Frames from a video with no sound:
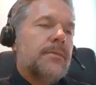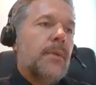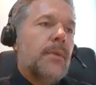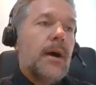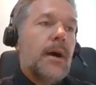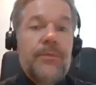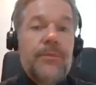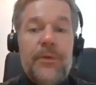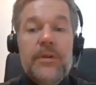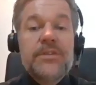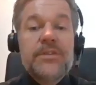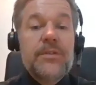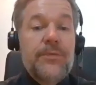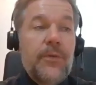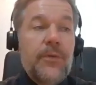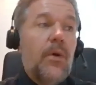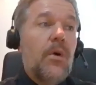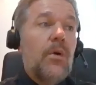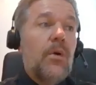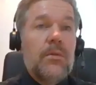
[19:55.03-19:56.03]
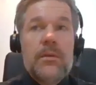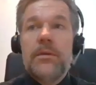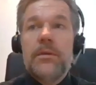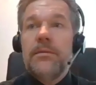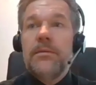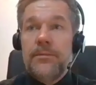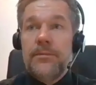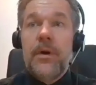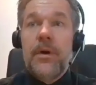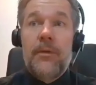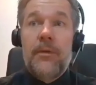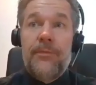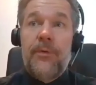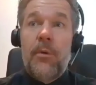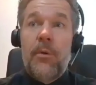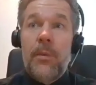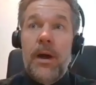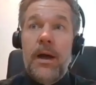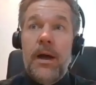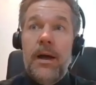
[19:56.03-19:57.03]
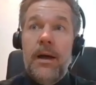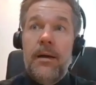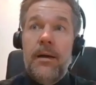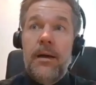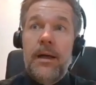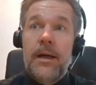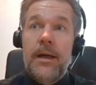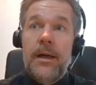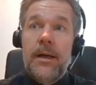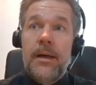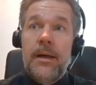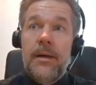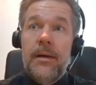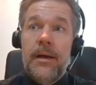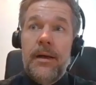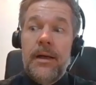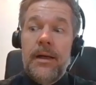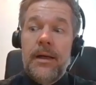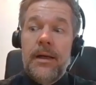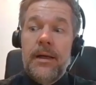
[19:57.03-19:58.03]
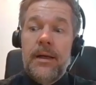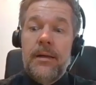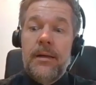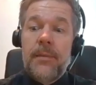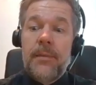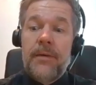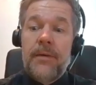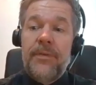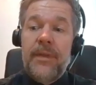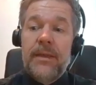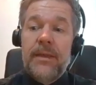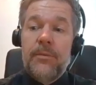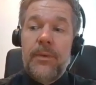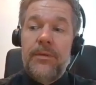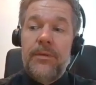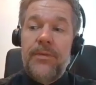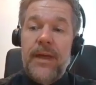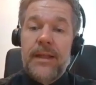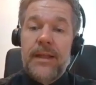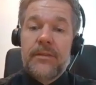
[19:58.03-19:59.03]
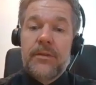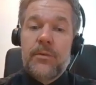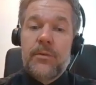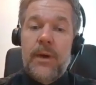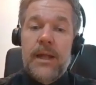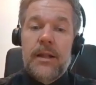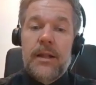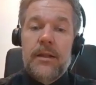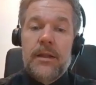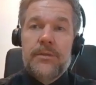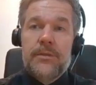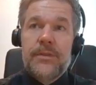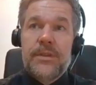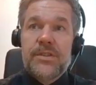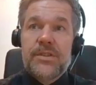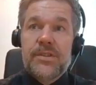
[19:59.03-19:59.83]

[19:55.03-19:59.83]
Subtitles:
Well, first of all, I think we've had quite a lot of